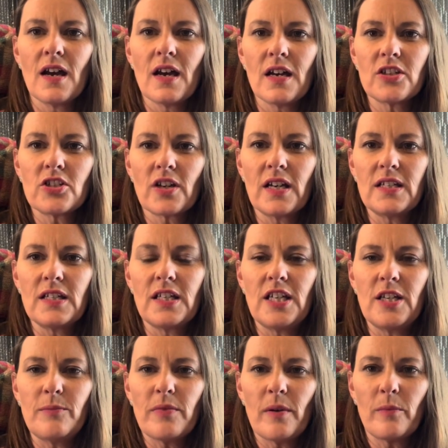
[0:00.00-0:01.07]
Trying to
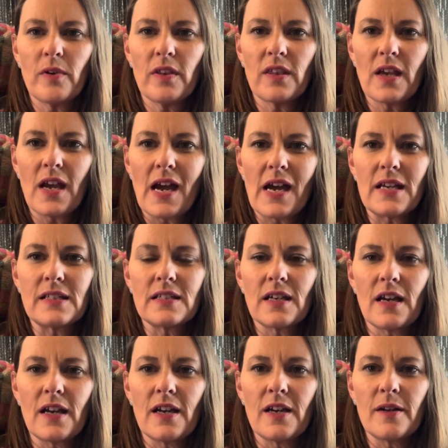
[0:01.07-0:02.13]
keep up with that
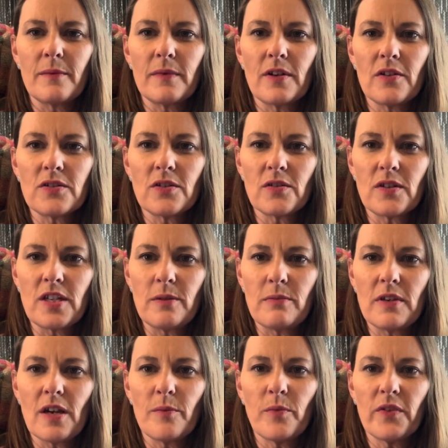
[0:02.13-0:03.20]
and also
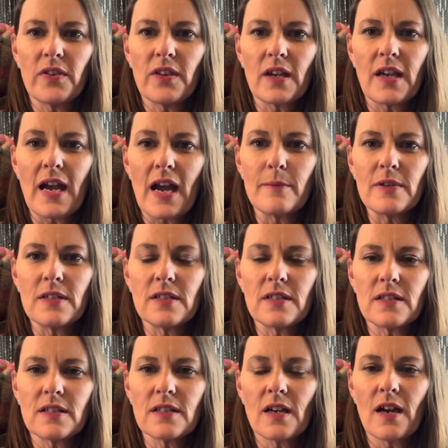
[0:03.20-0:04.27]
keeping up with the
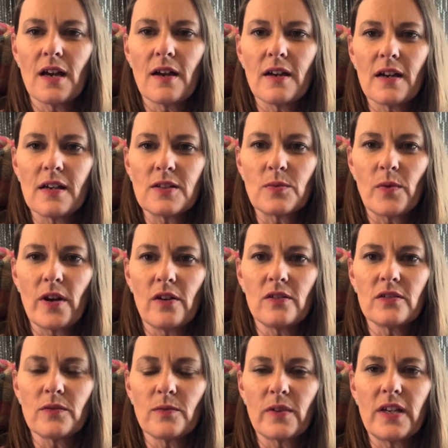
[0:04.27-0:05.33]
cabins as
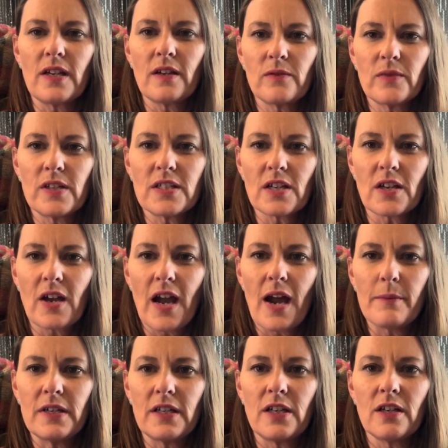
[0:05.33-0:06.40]
well. We rent a
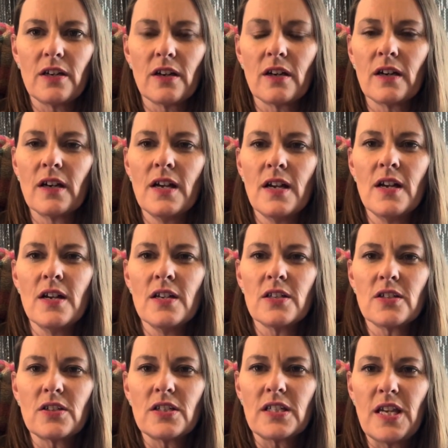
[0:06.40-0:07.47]
cabin here.
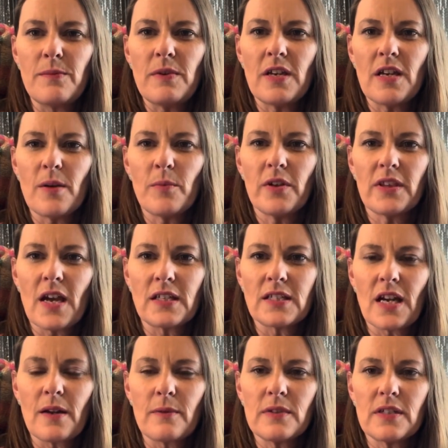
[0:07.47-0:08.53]
So just keeping up with that
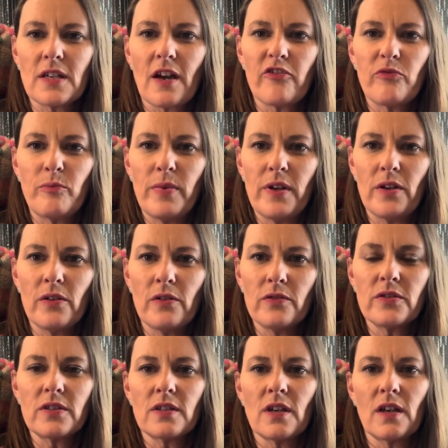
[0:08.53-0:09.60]
type stuff,
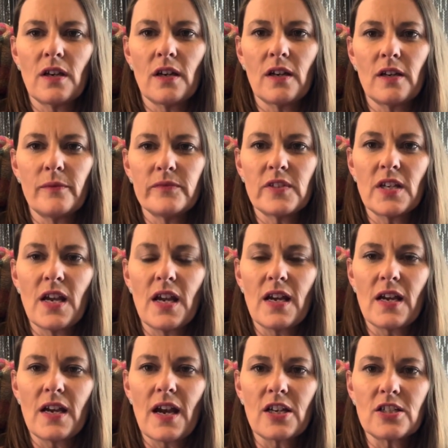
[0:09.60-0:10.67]
bills. Today
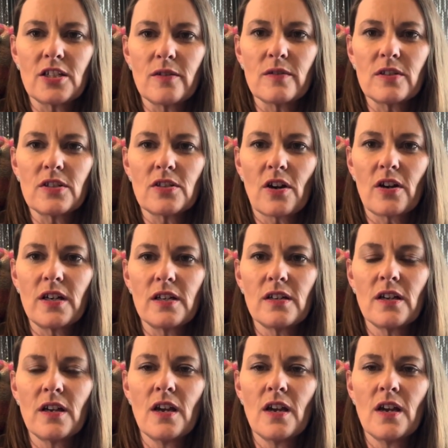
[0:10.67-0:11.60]
I actually was starting